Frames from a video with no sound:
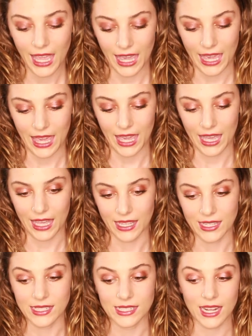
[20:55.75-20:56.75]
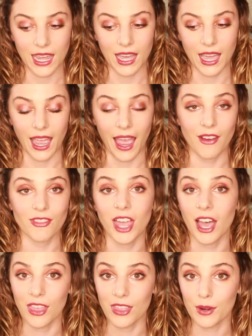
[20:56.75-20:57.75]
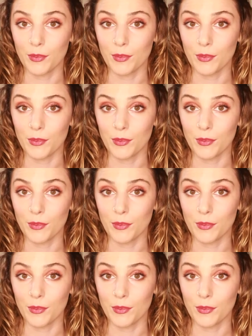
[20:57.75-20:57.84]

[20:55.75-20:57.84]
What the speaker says: And I have the other